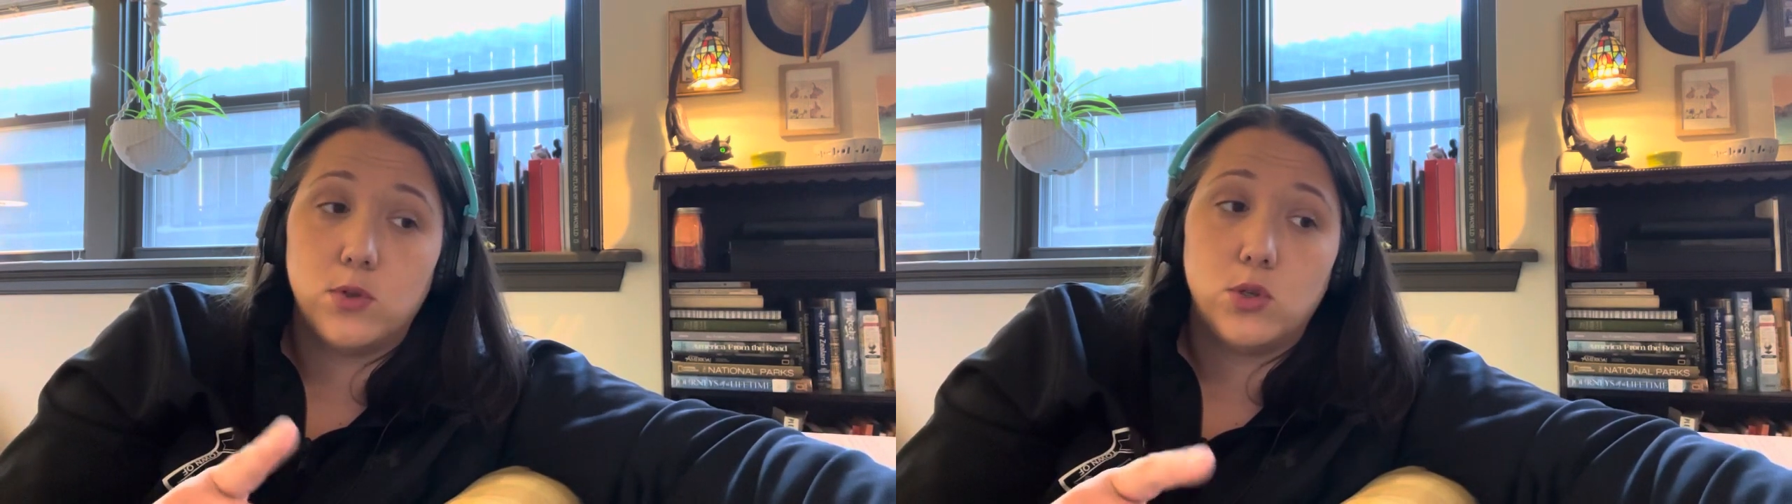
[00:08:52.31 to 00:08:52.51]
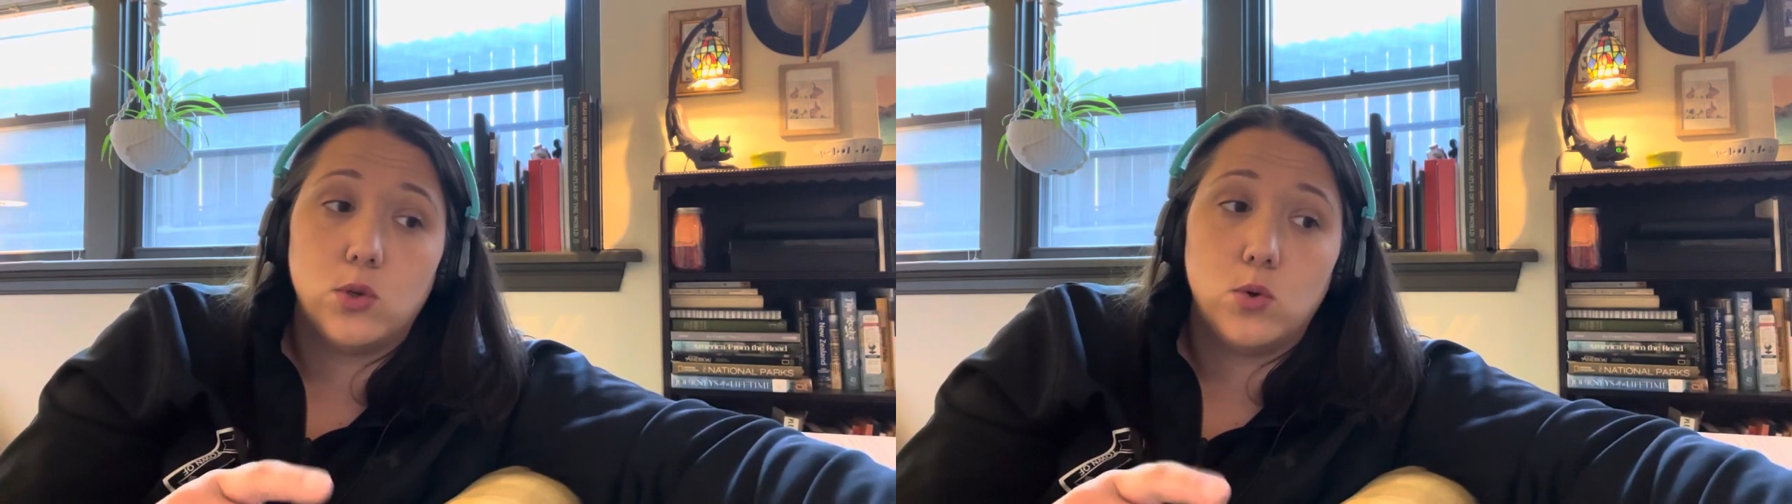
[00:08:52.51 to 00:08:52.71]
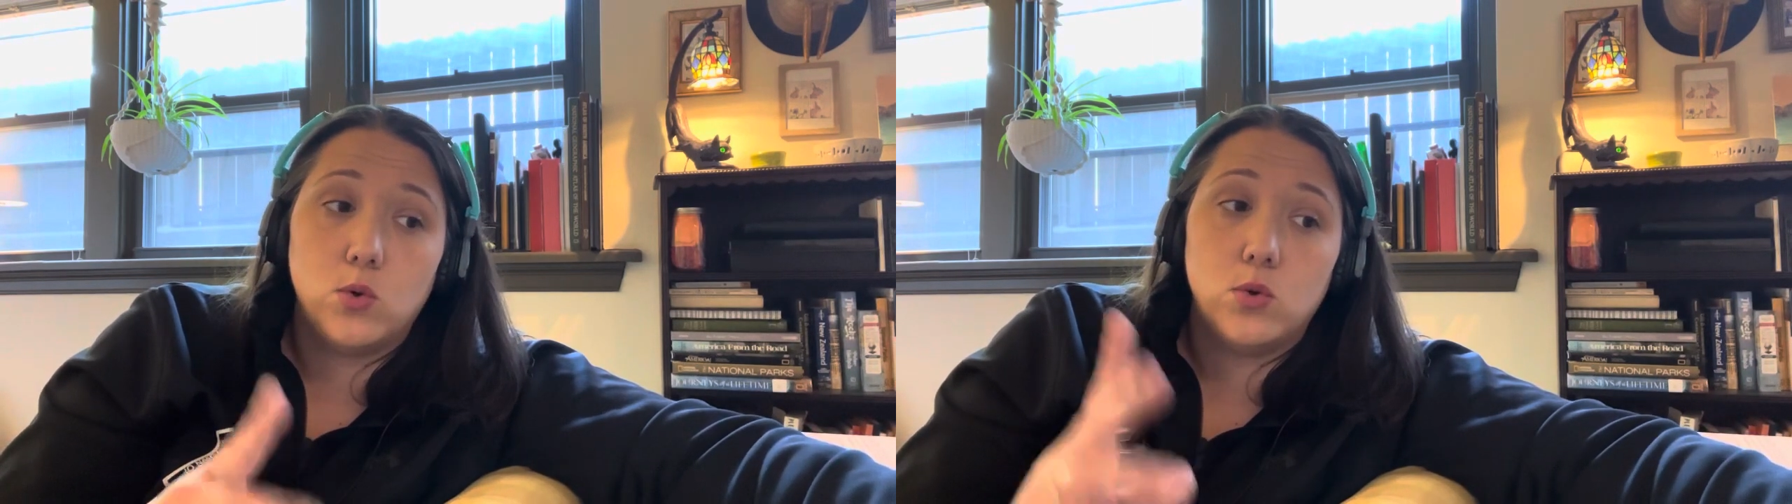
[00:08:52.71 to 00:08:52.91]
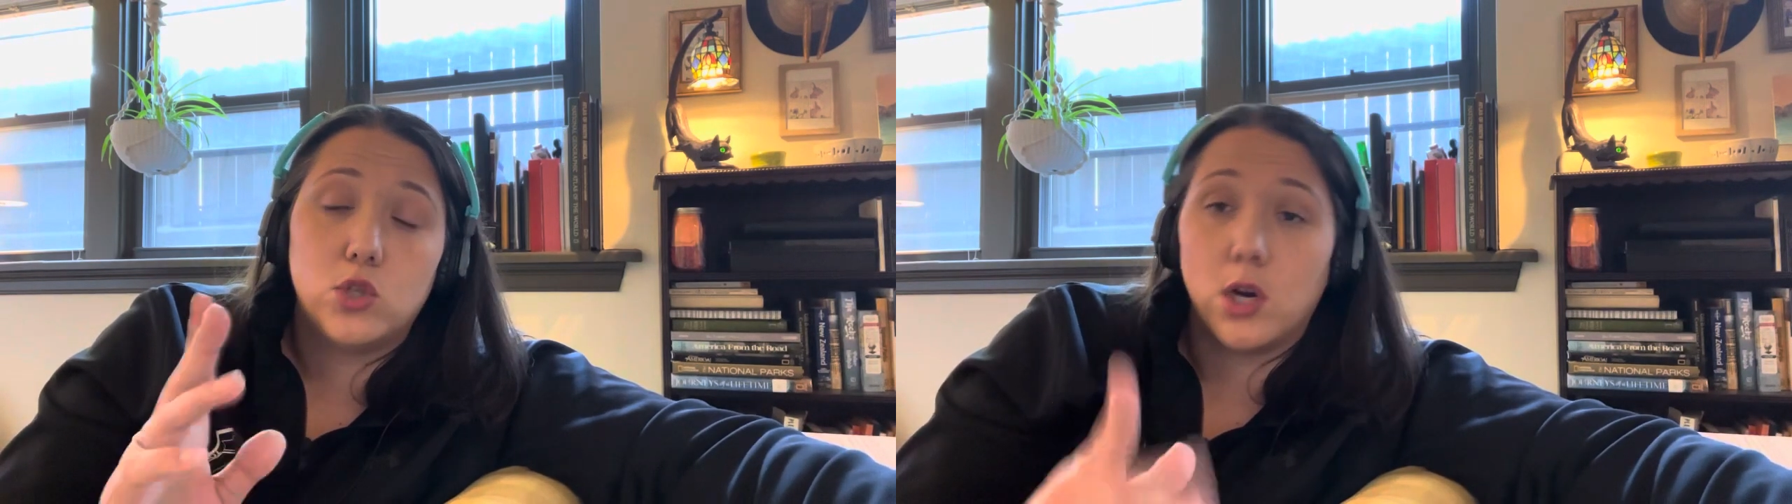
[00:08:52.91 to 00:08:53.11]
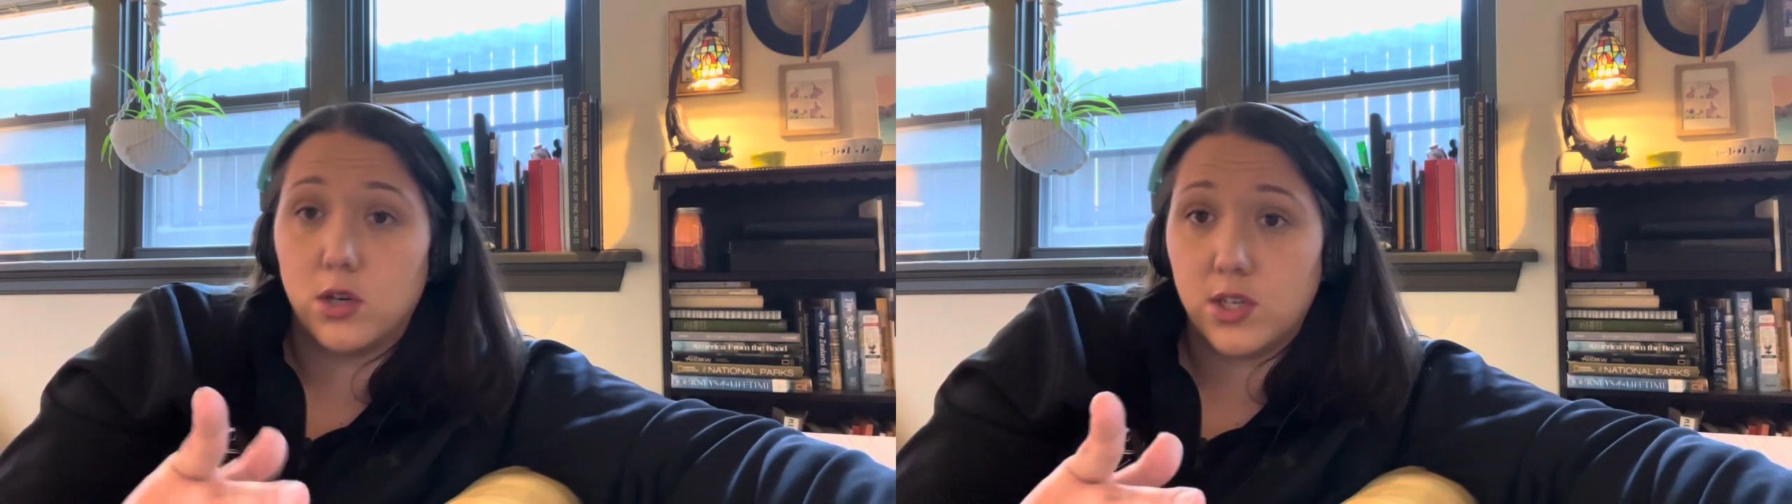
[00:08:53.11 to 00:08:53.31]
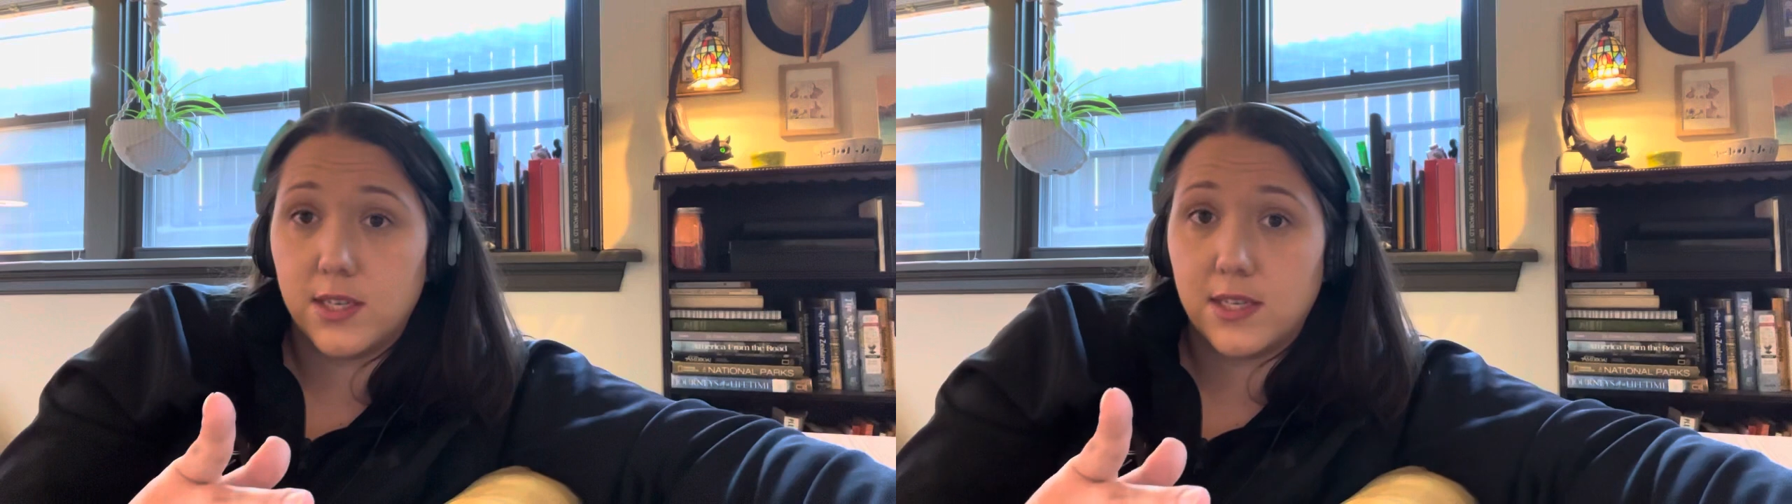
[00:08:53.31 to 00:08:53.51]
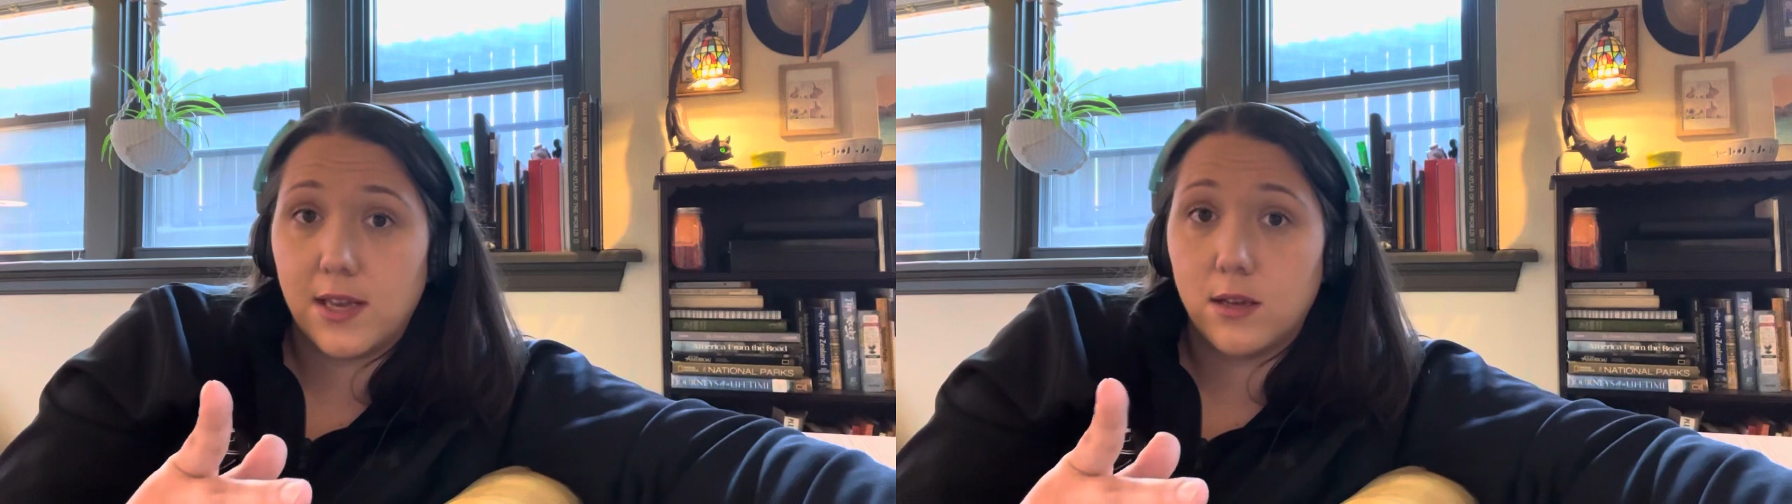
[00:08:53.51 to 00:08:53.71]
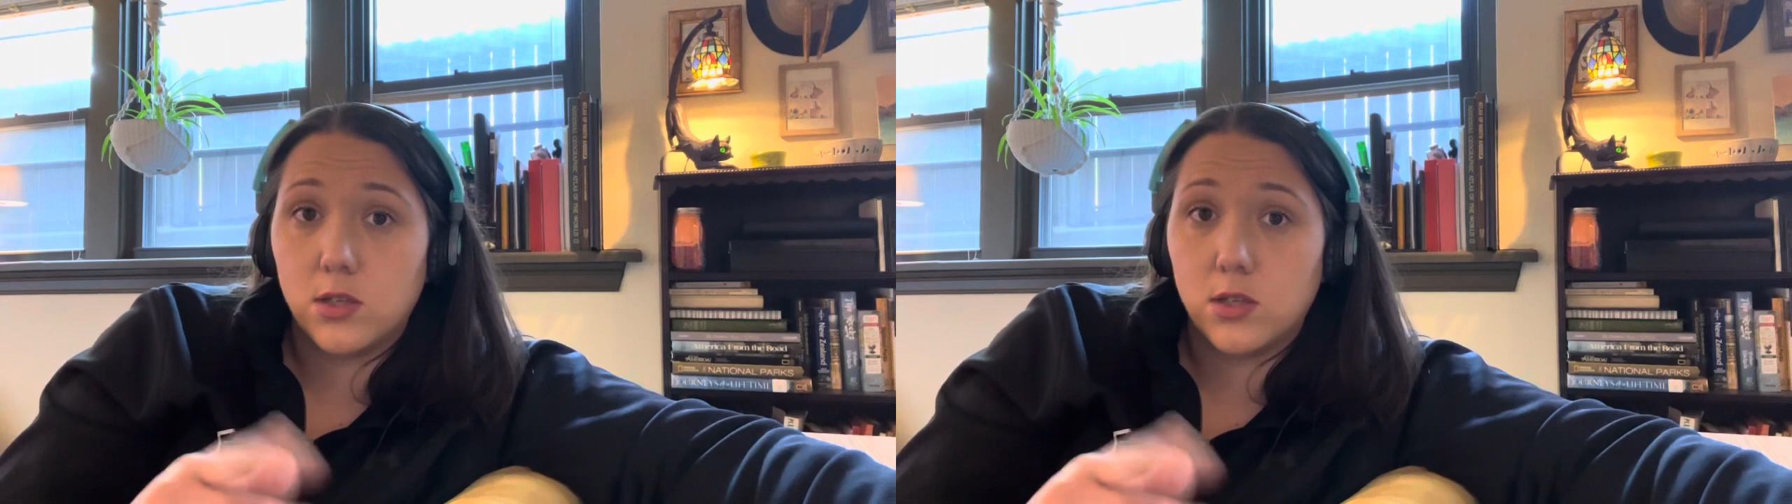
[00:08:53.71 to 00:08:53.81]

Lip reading: to charge this thing.